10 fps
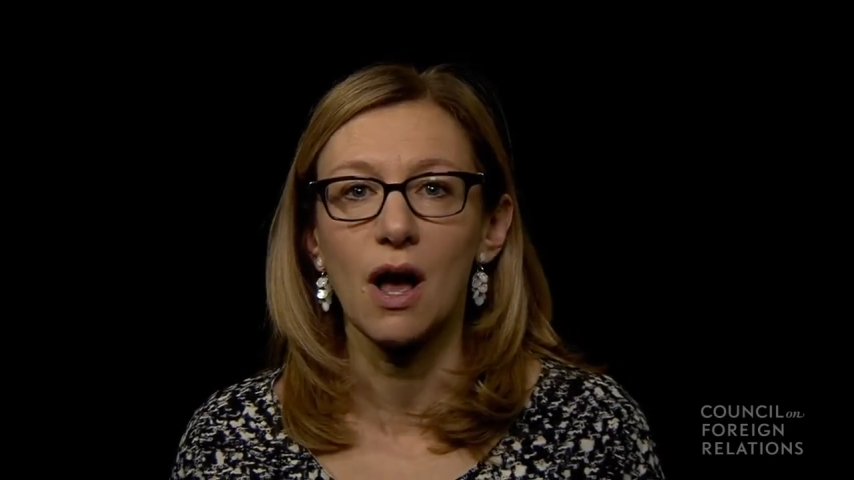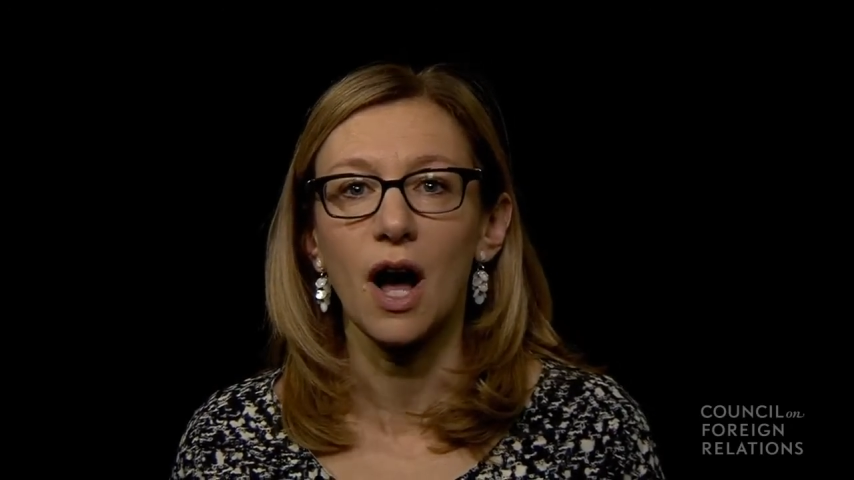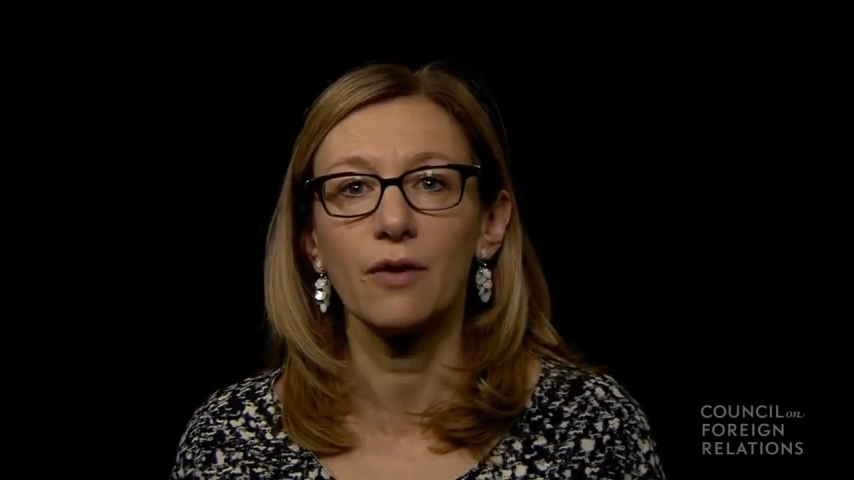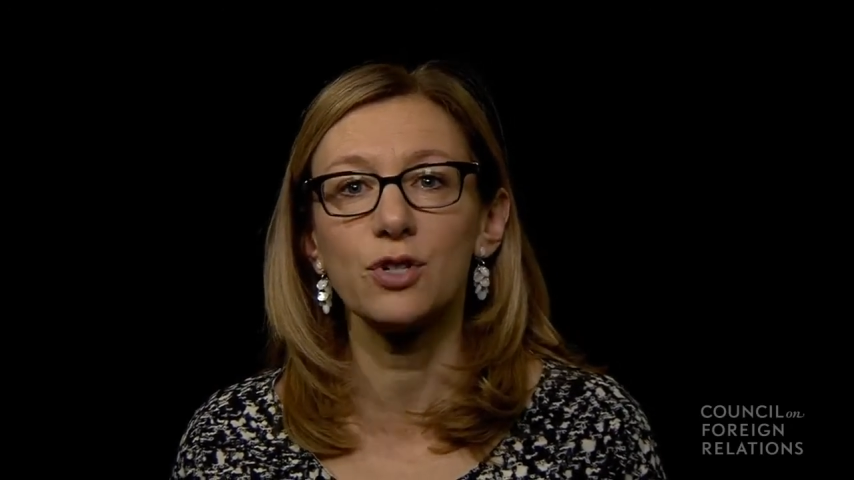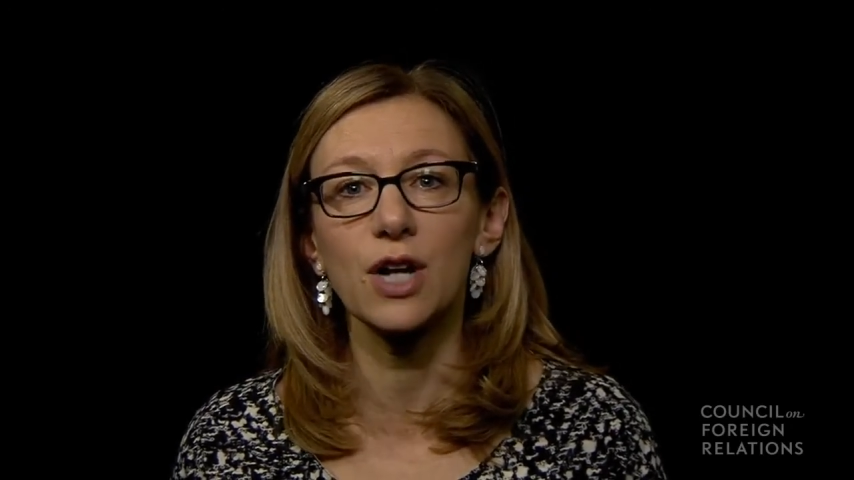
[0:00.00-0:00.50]

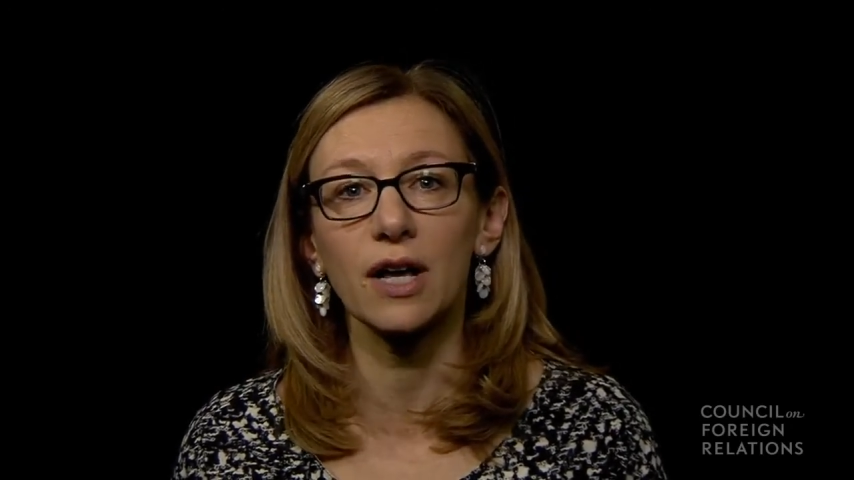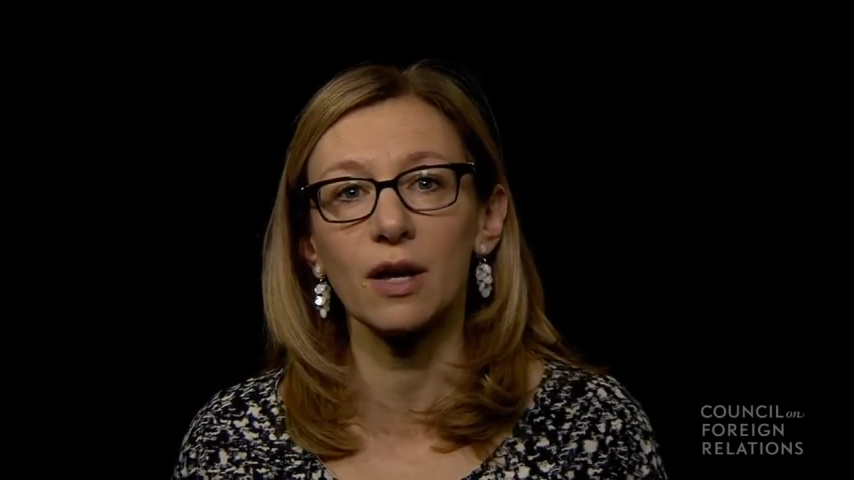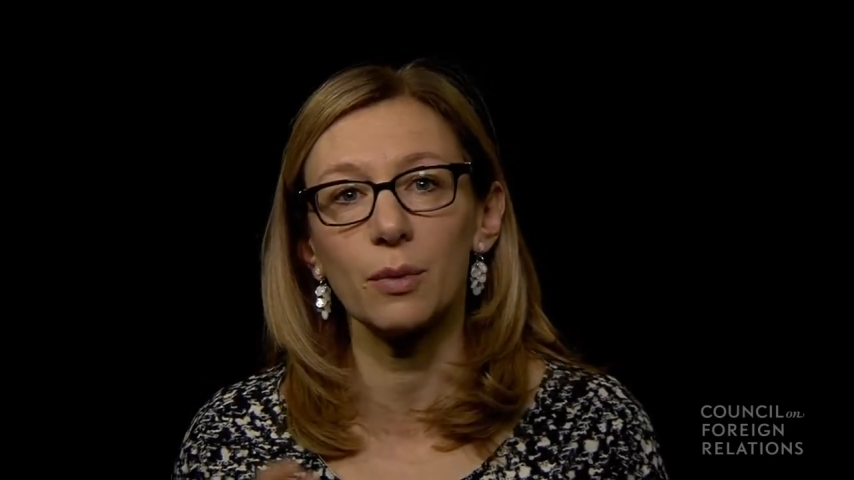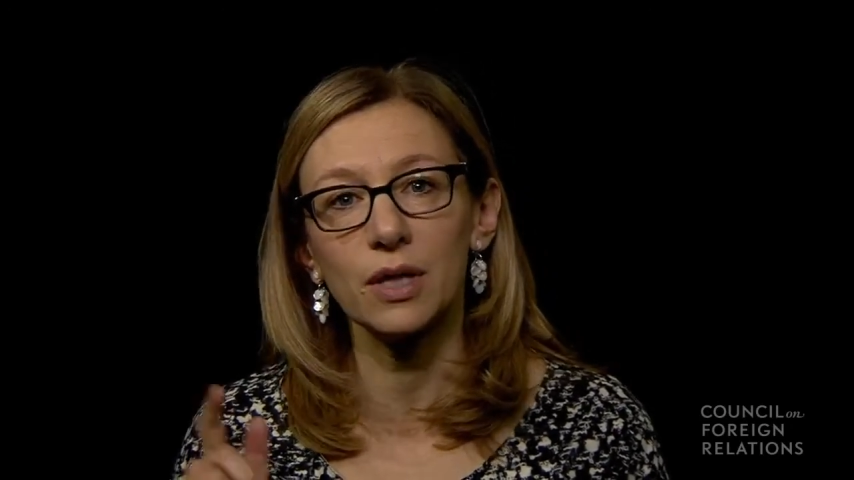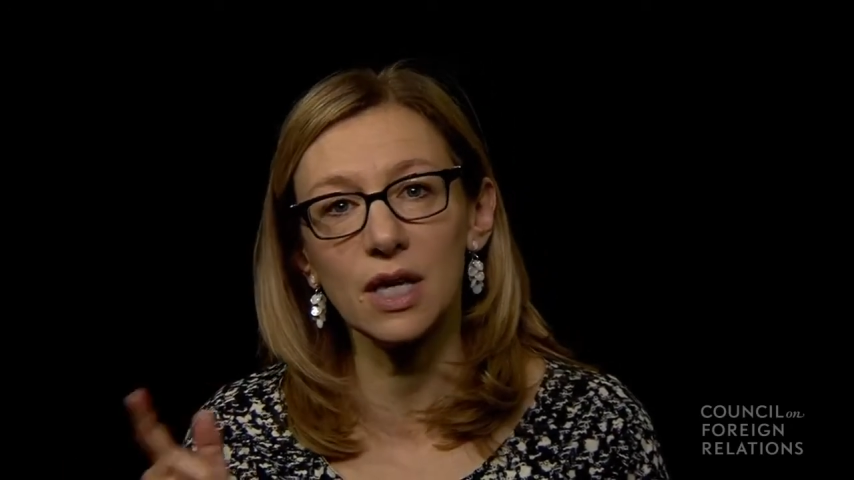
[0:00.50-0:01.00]
of checking
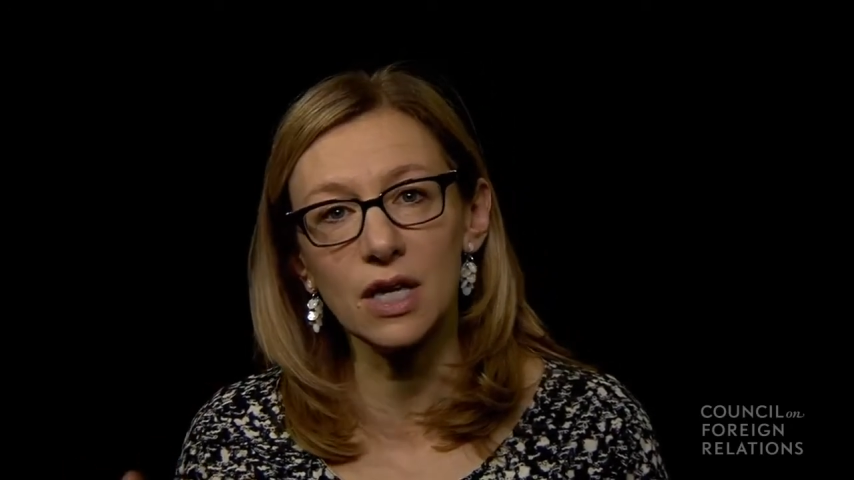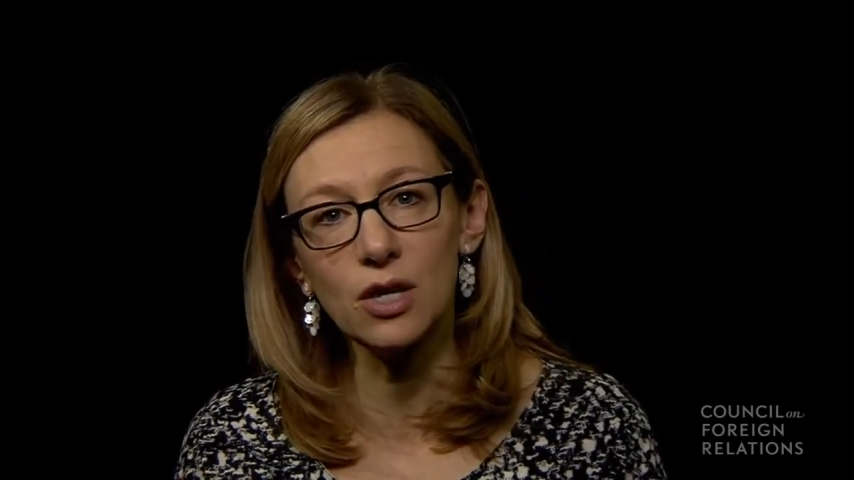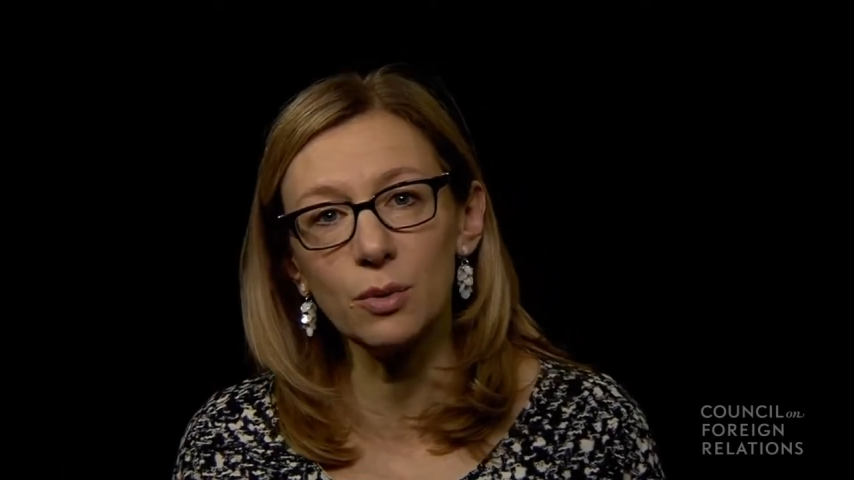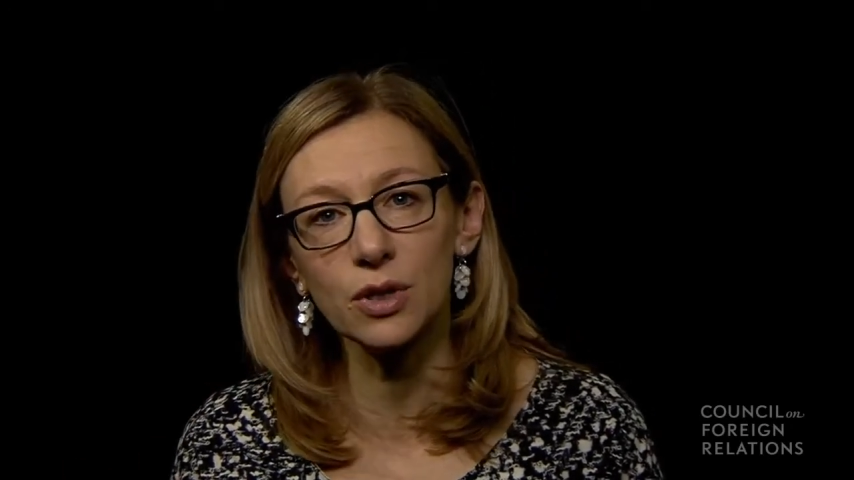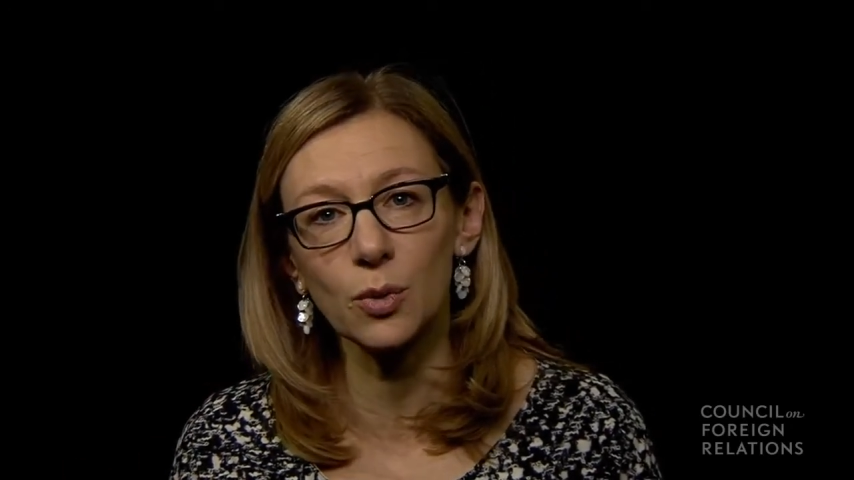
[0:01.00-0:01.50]
with
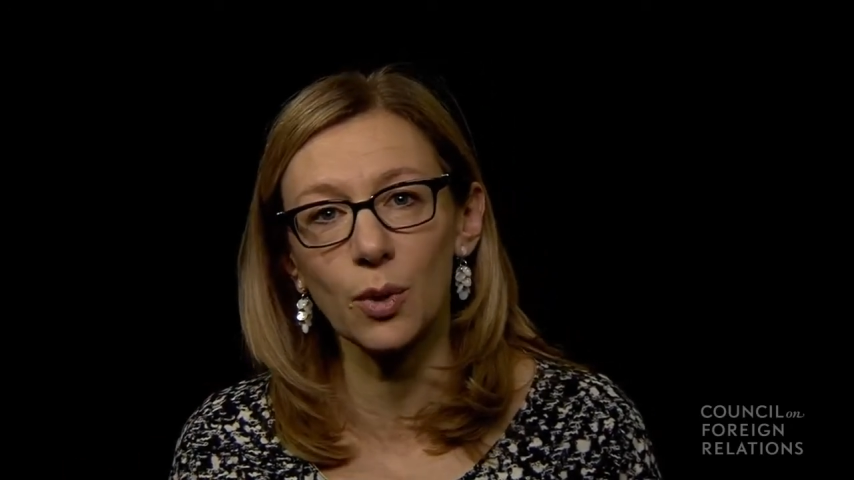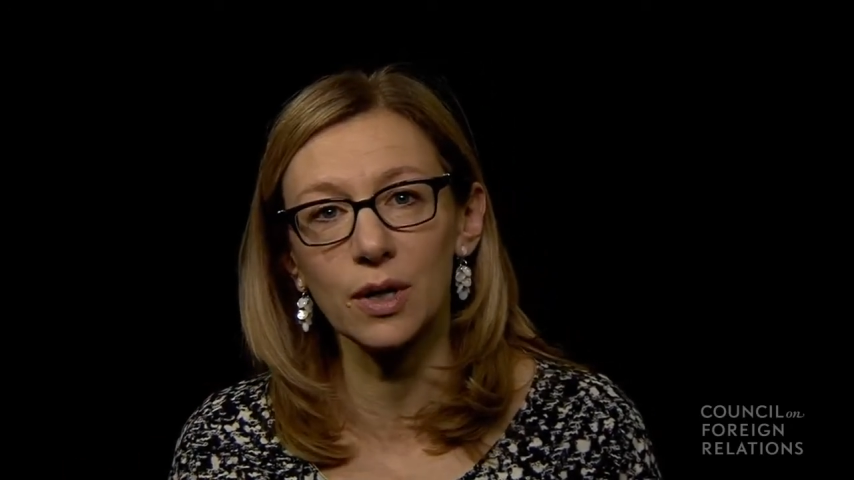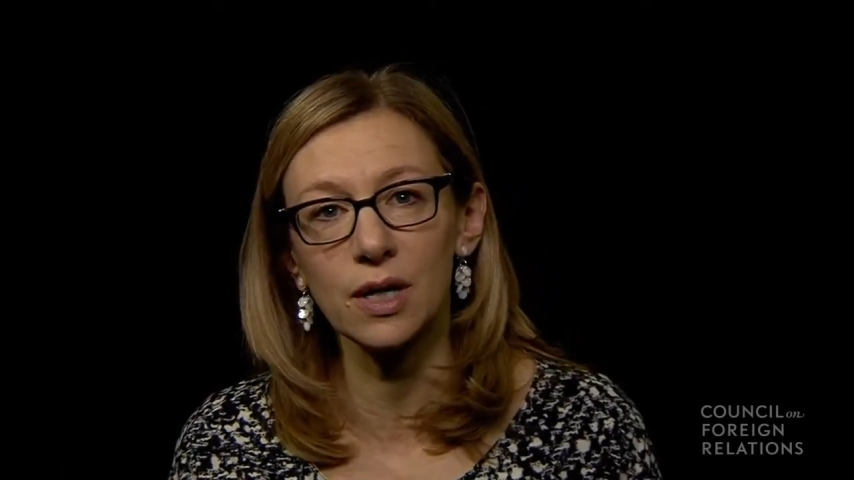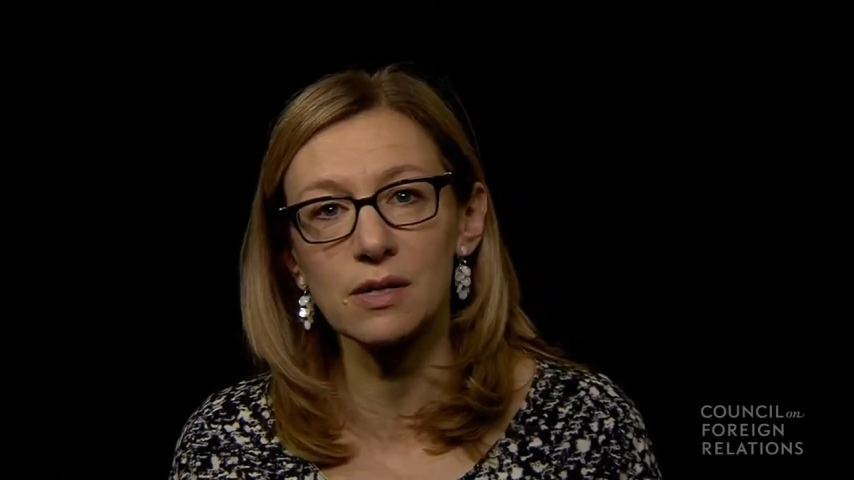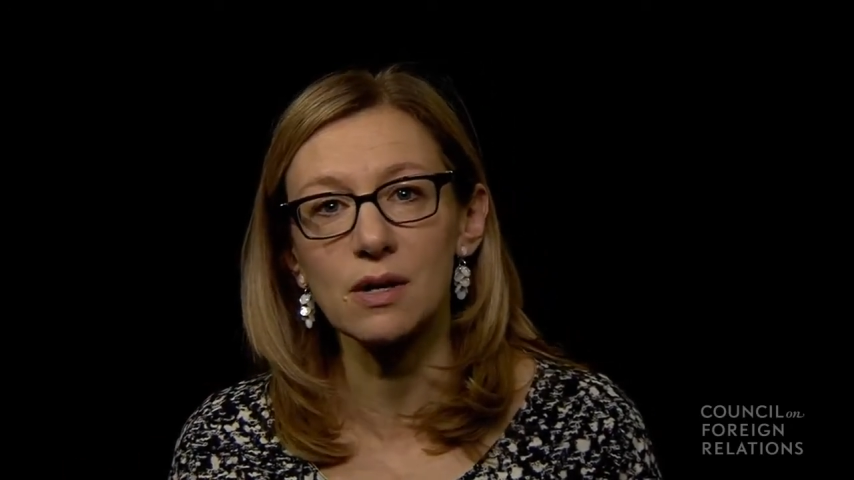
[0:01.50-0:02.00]
EU
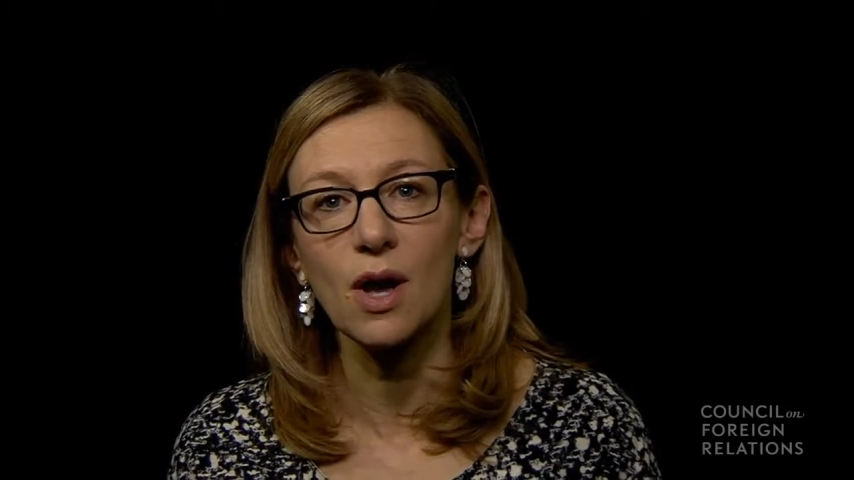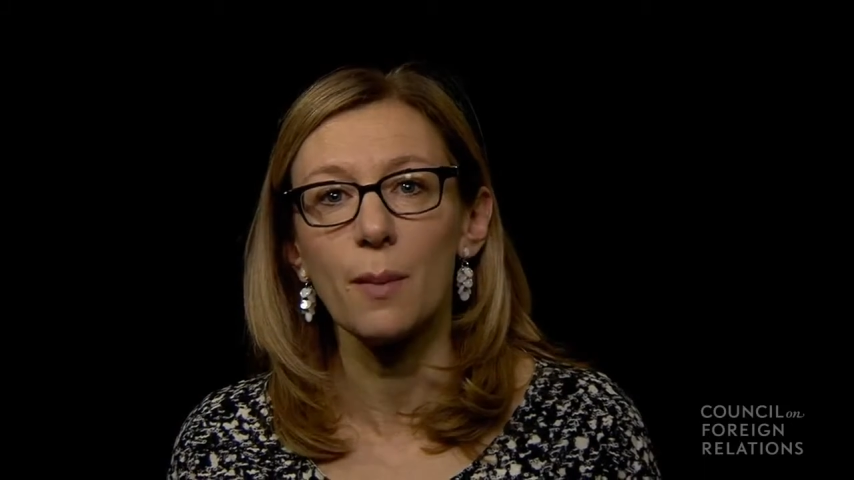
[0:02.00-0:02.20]
authorities